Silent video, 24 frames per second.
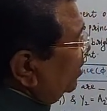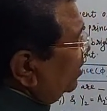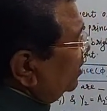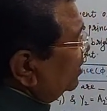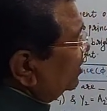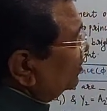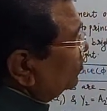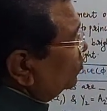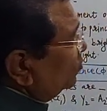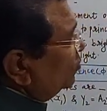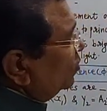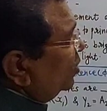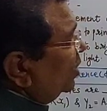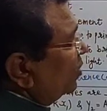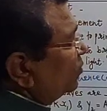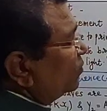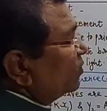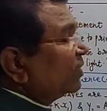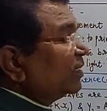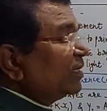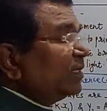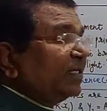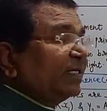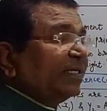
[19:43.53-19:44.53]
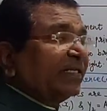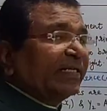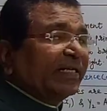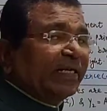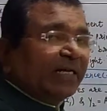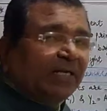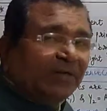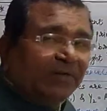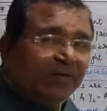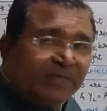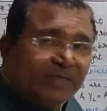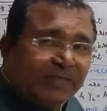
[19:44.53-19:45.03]
Also you have learned in
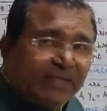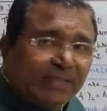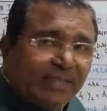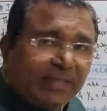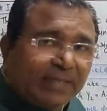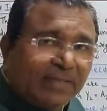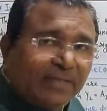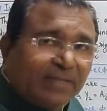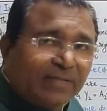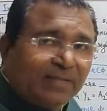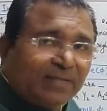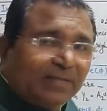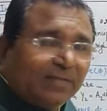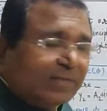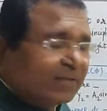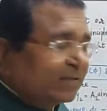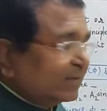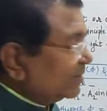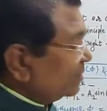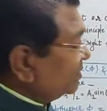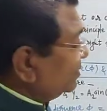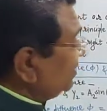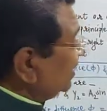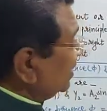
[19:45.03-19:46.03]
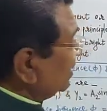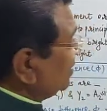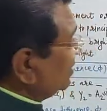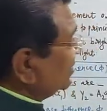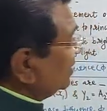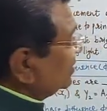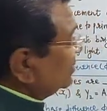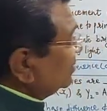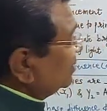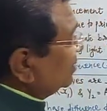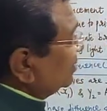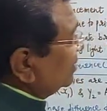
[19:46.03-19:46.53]
11th standard, that
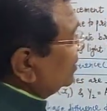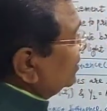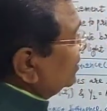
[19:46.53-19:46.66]
is